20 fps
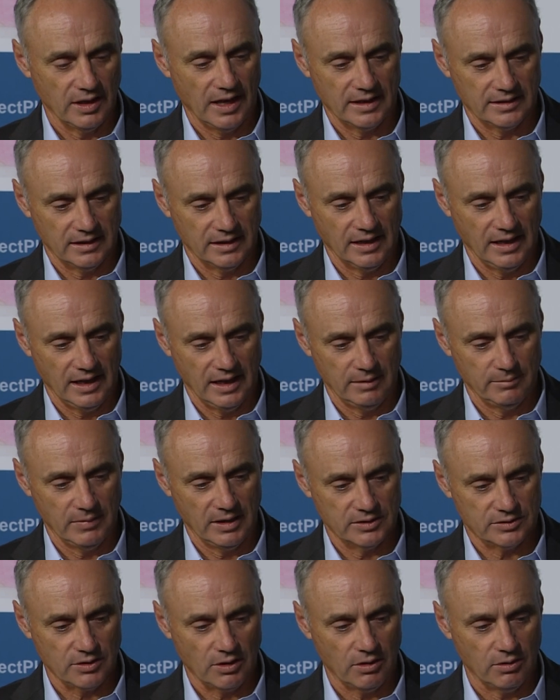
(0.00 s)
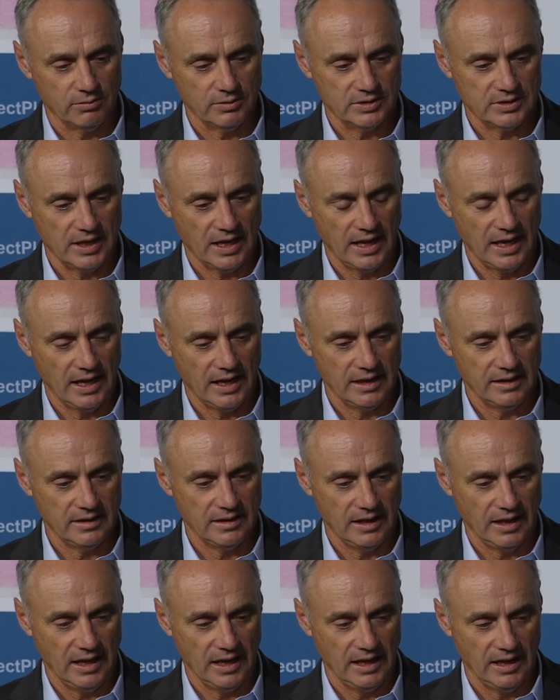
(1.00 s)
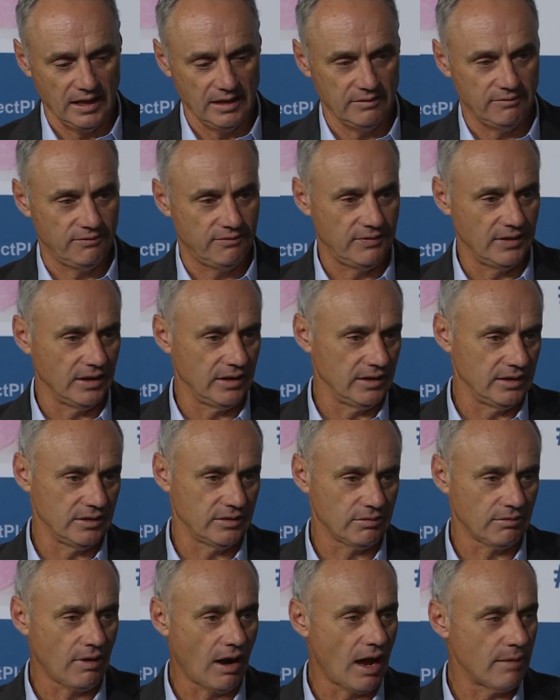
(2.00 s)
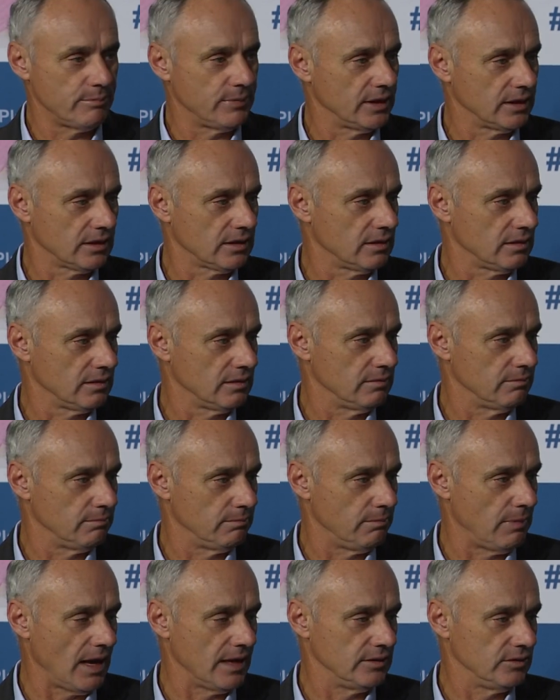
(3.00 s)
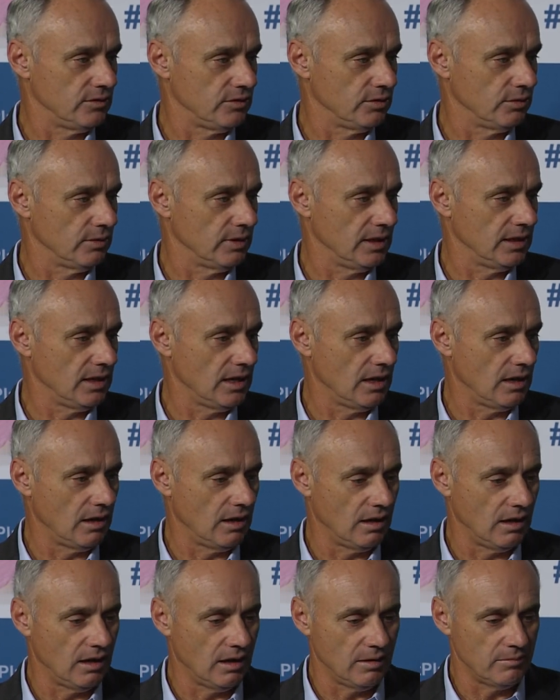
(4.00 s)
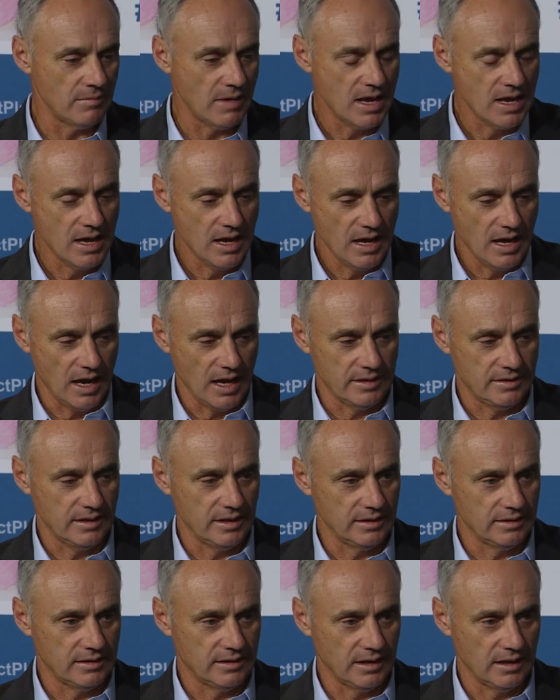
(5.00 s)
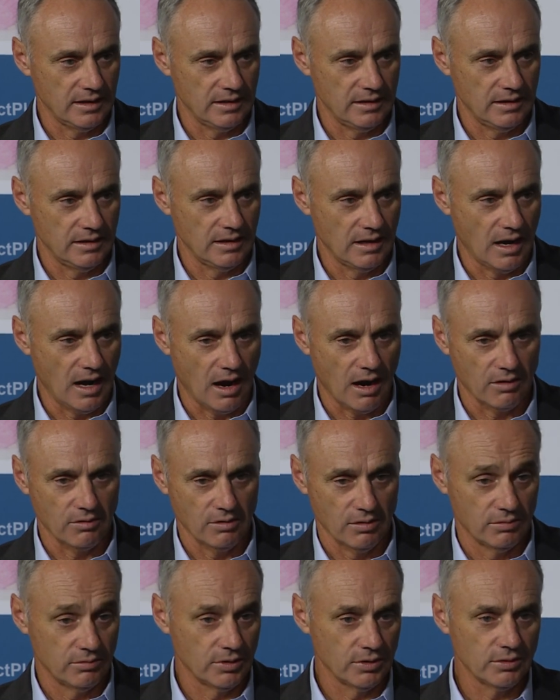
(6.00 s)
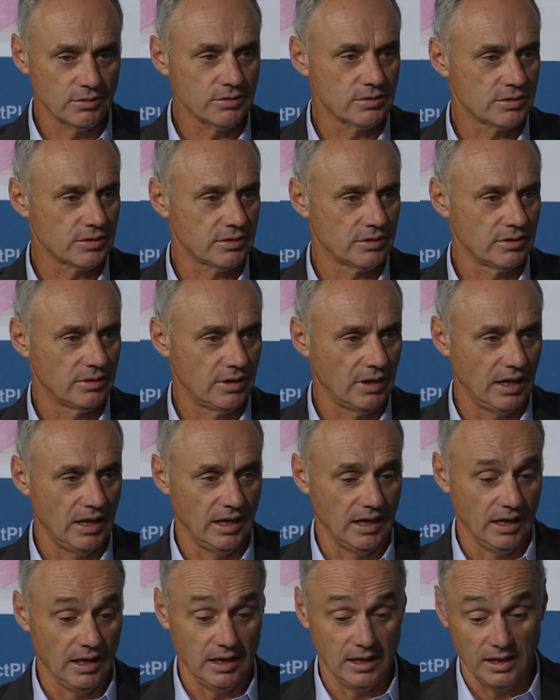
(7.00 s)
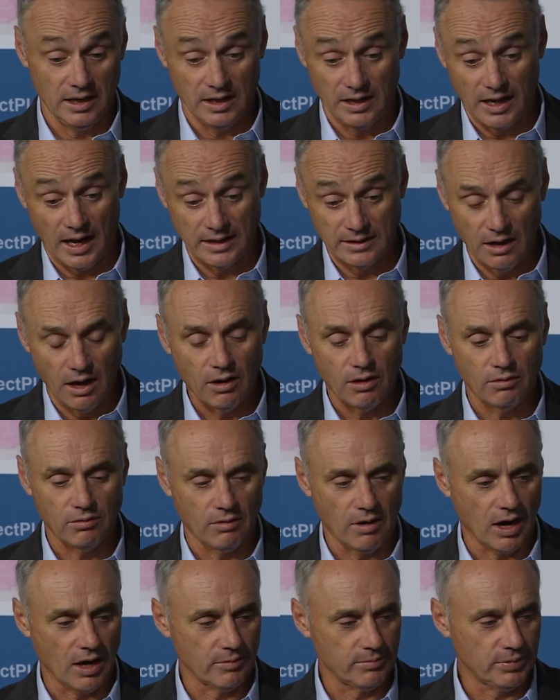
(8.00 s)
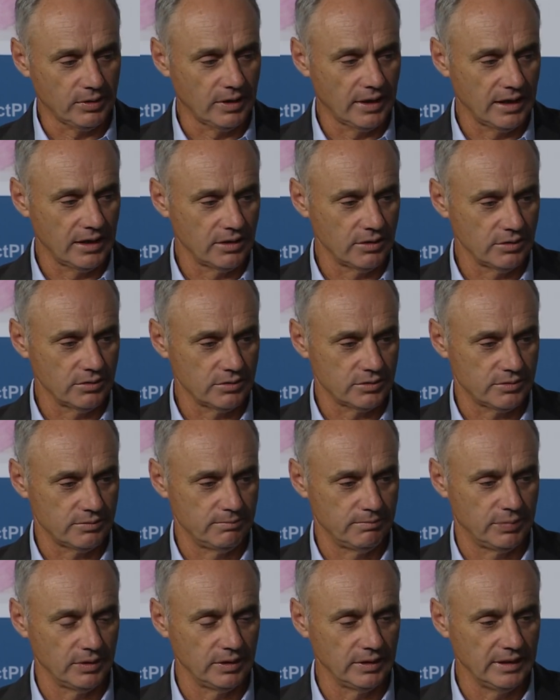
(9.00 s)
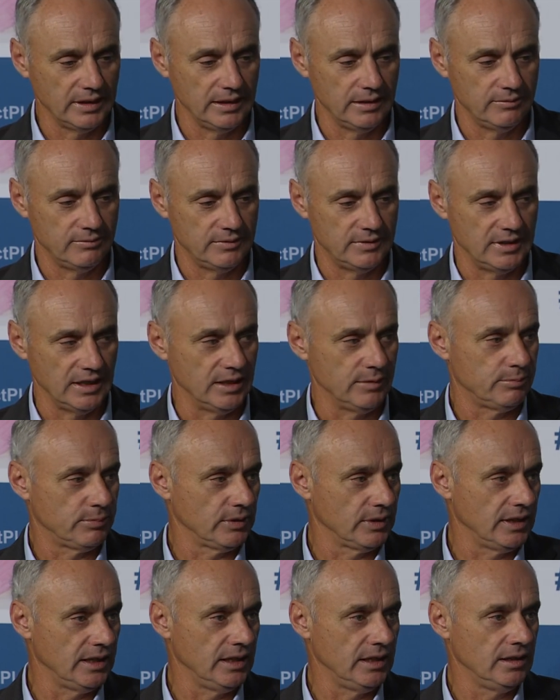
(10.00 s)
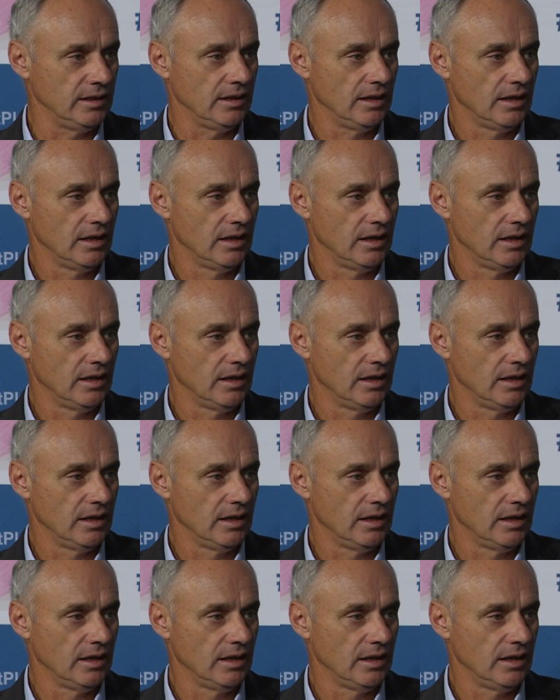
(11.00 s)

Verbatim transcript: not the game, has always had a philanthropic bent to it. Um, I think that our owners, and I know our players, believe deeply